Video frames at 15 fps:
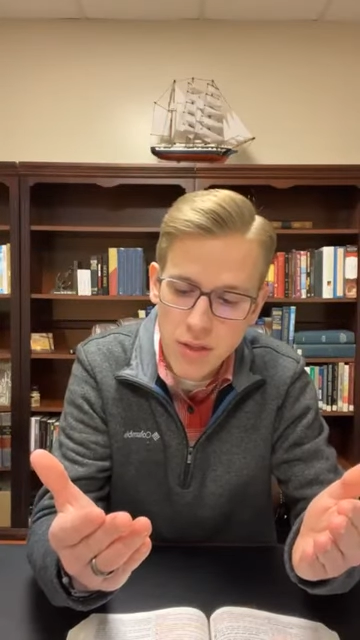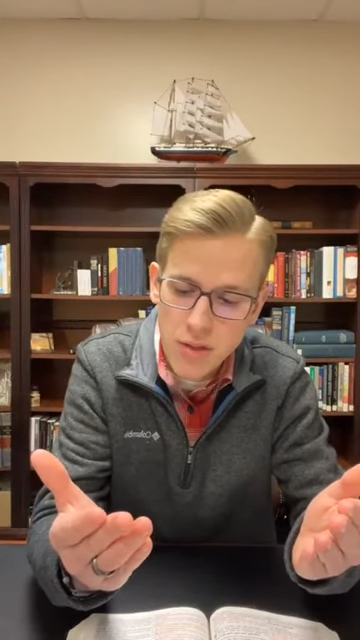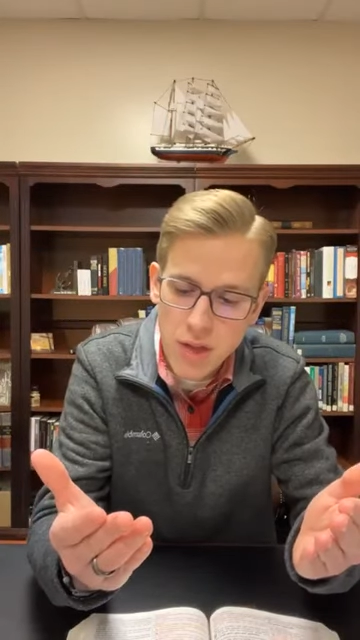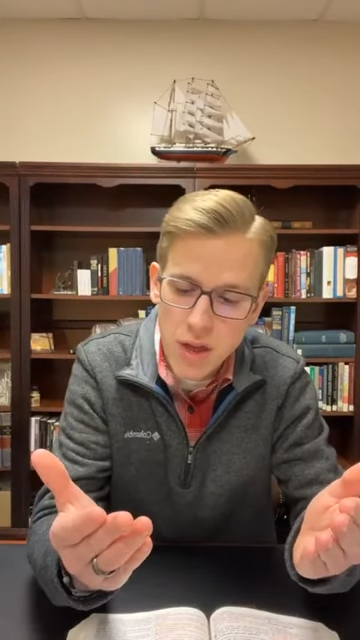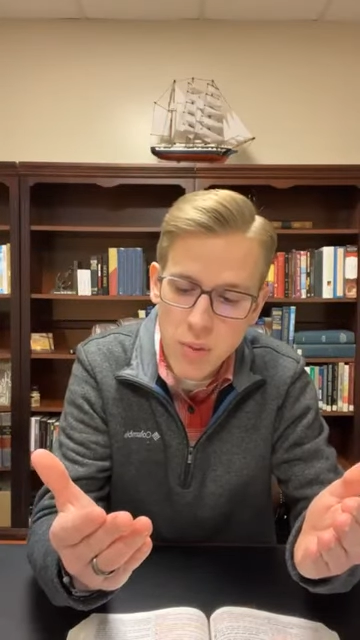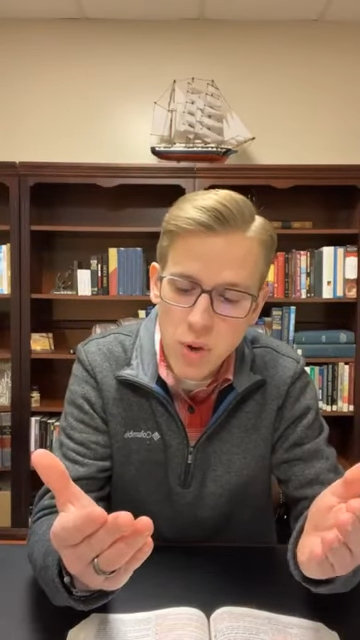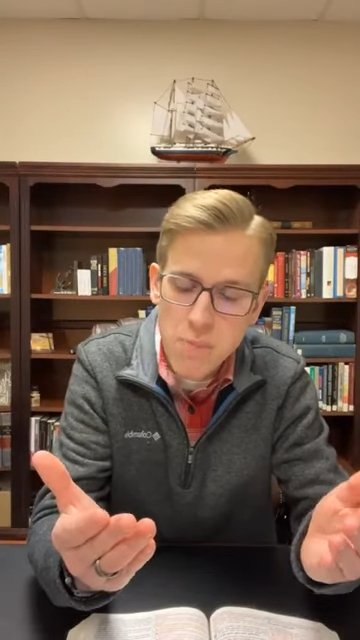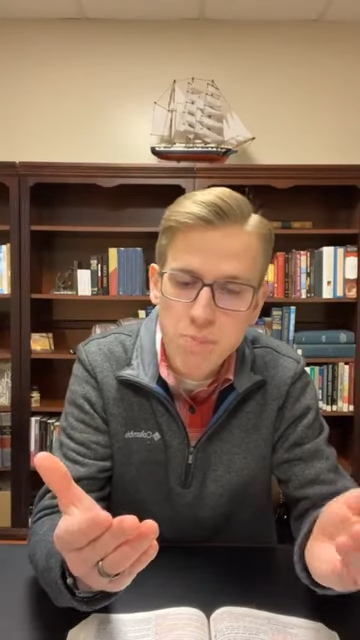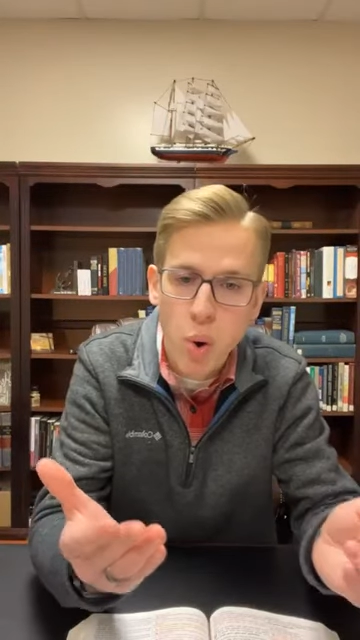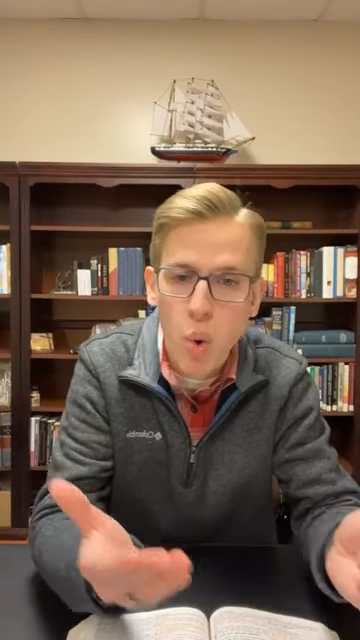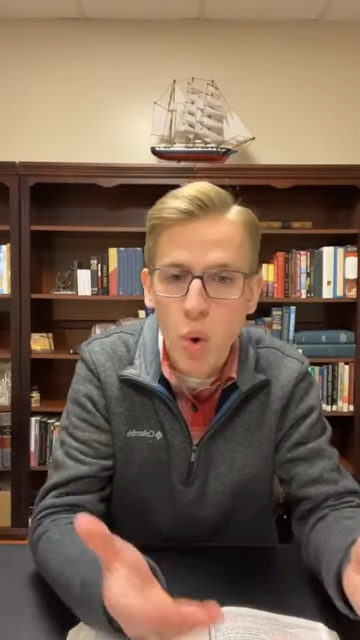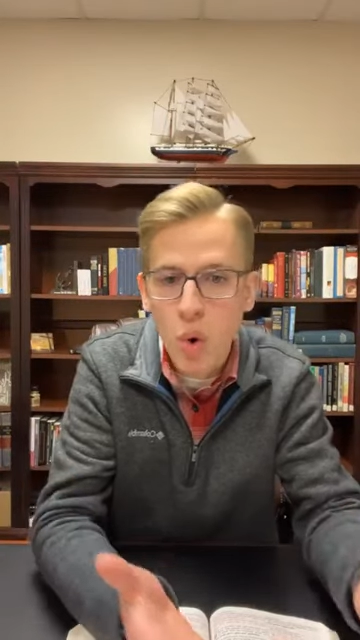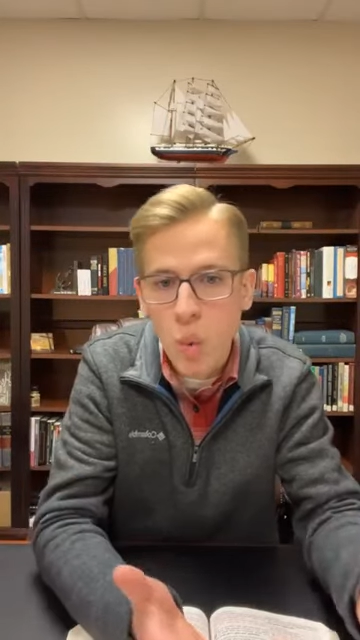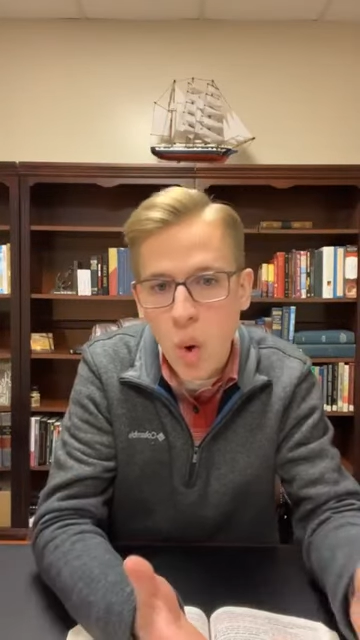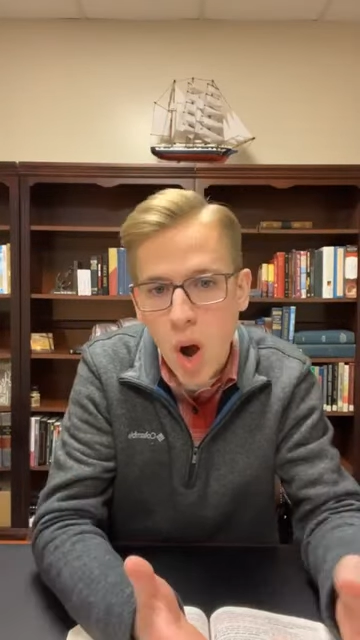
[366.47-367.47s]
they would
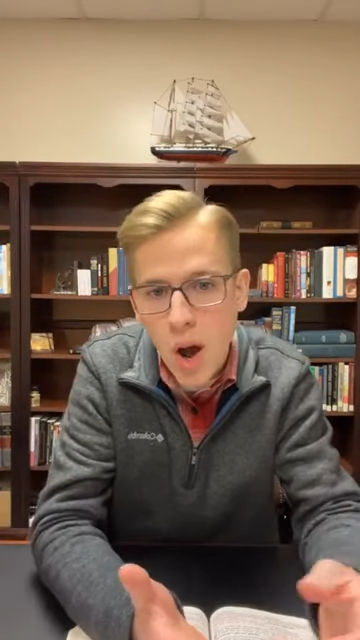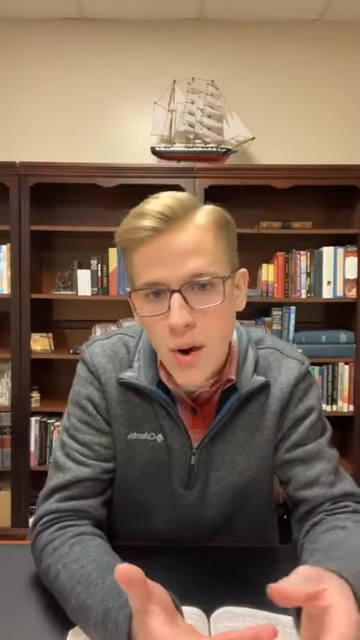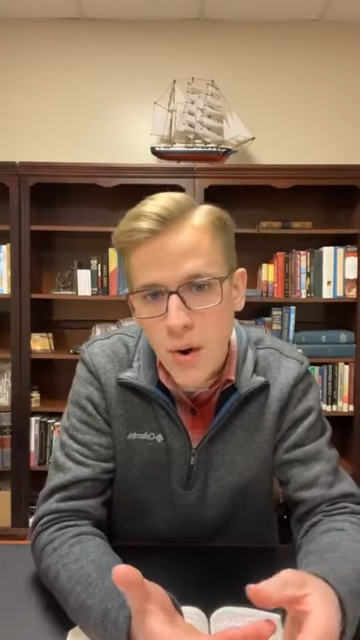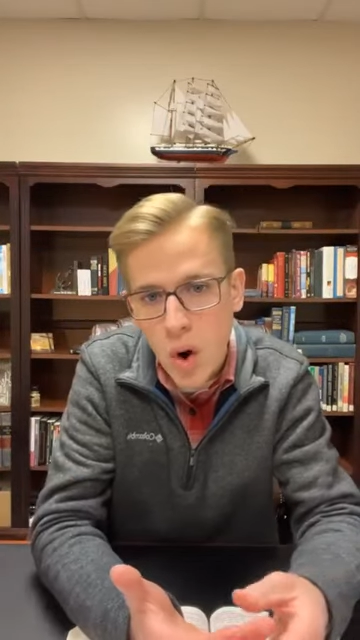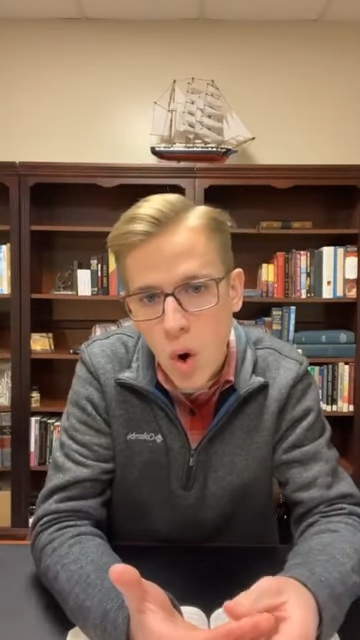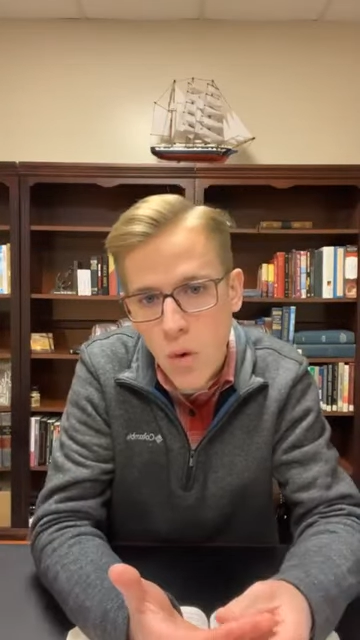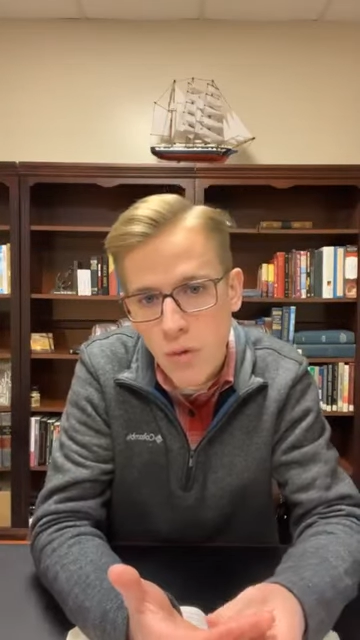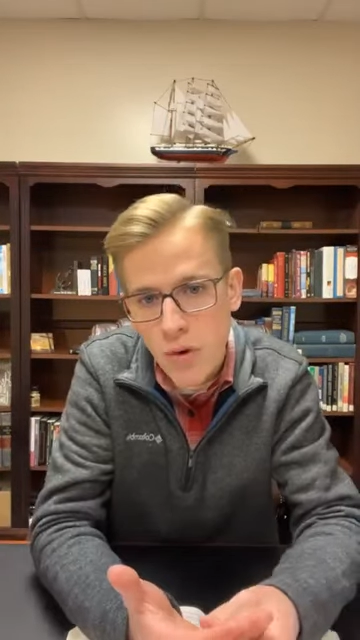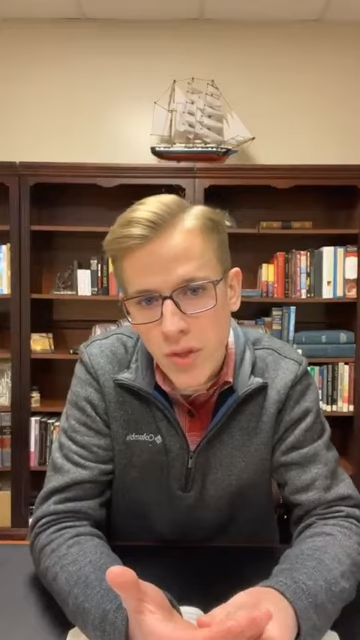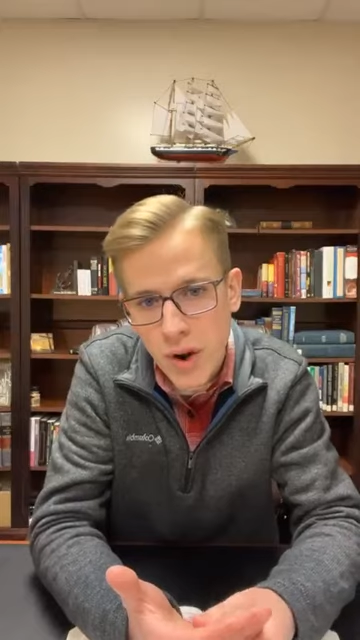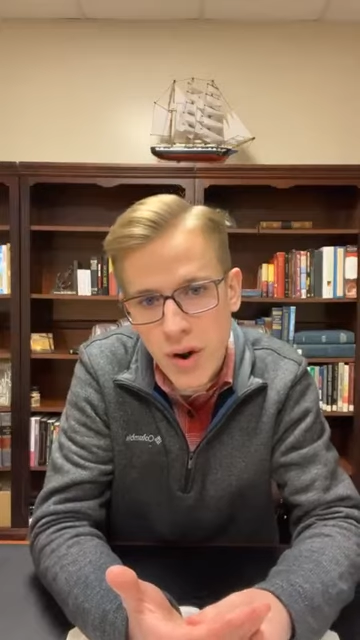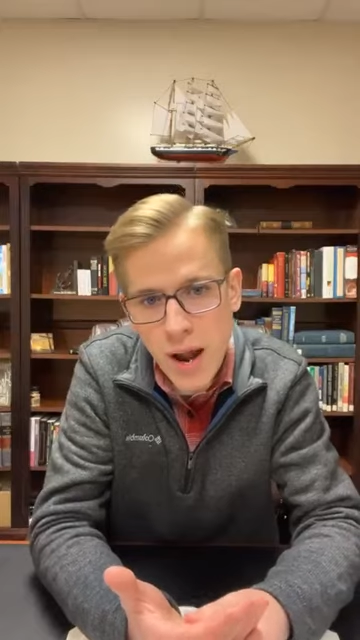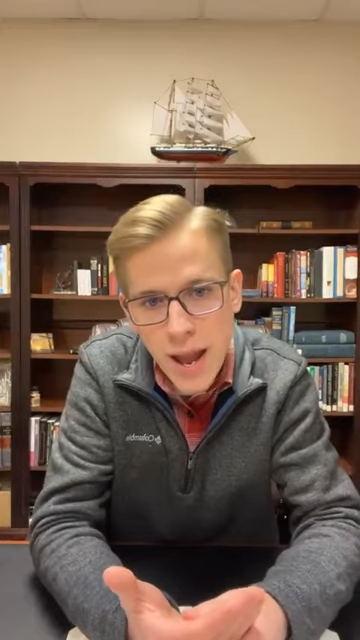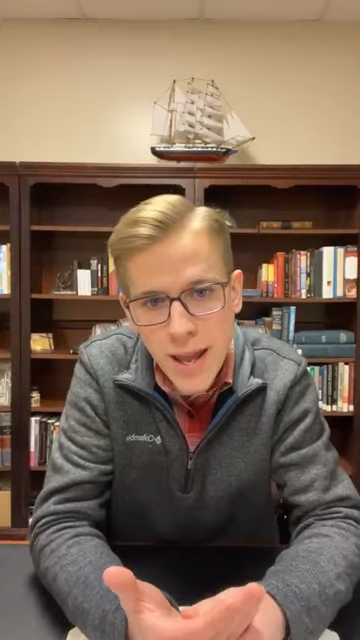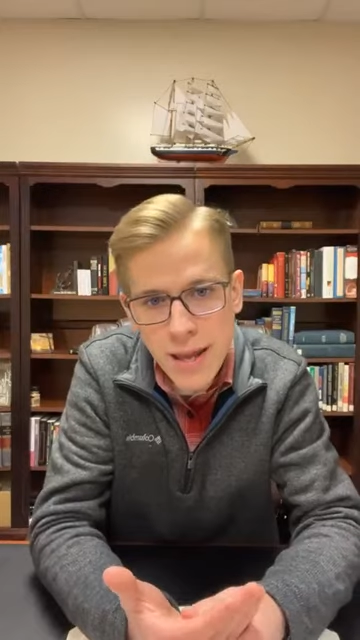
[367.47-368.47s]
pour water over
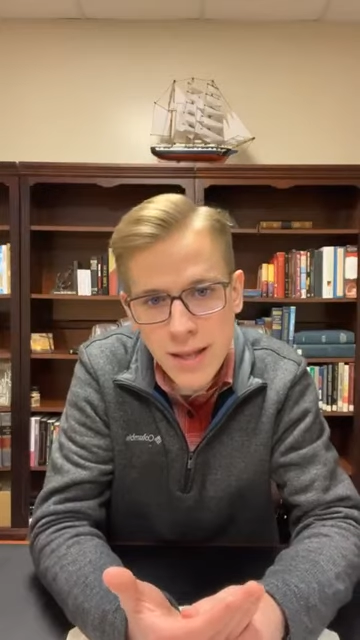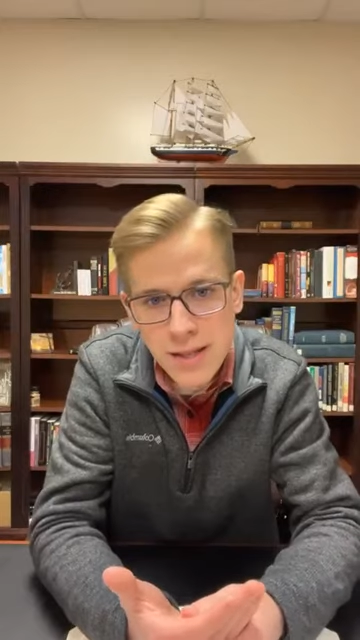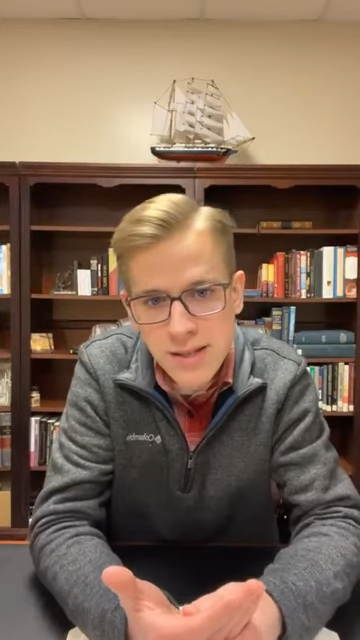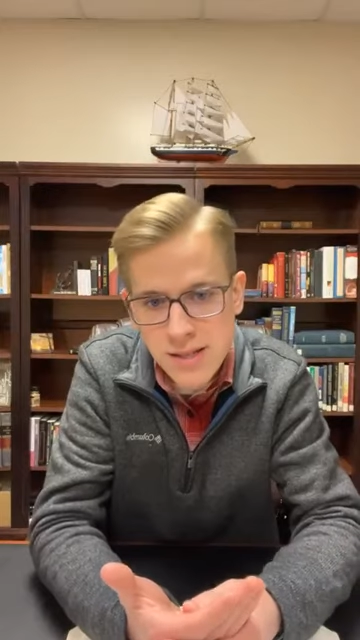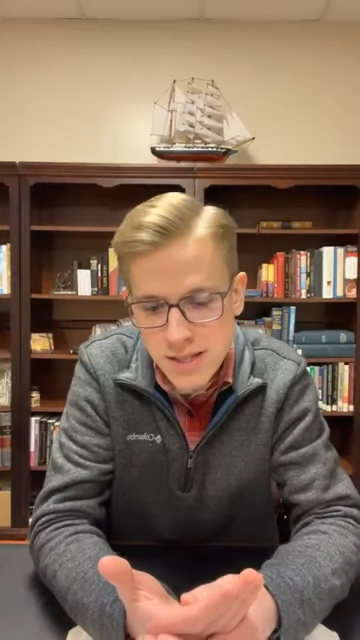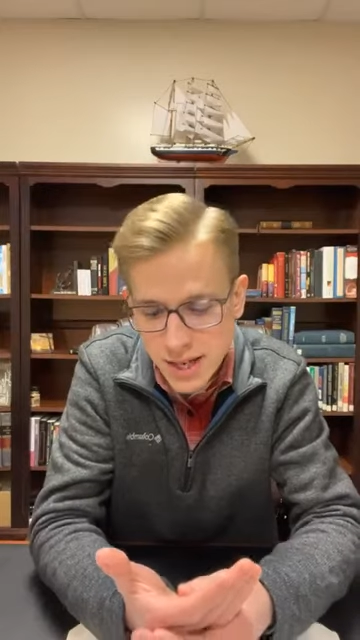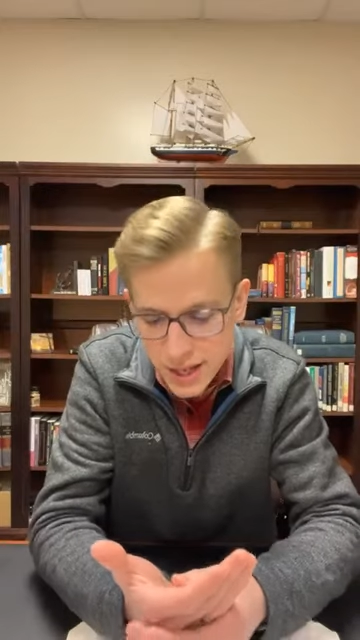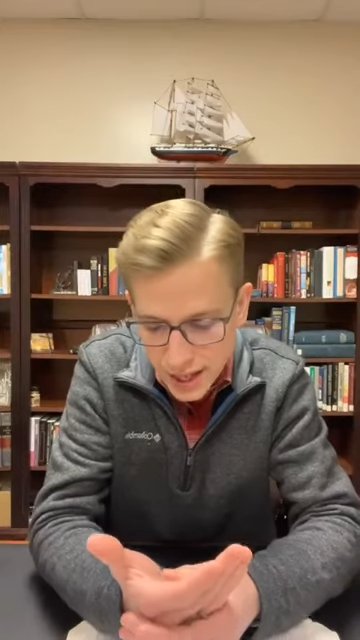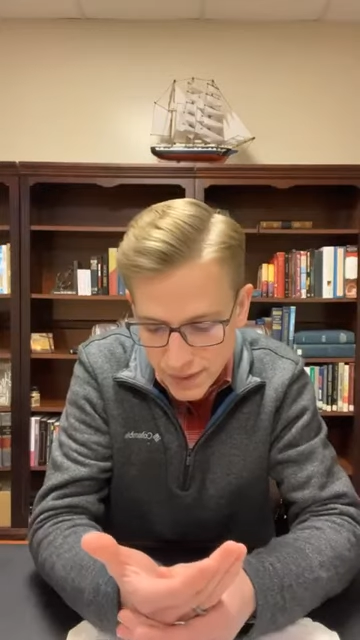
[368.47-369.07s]
their hands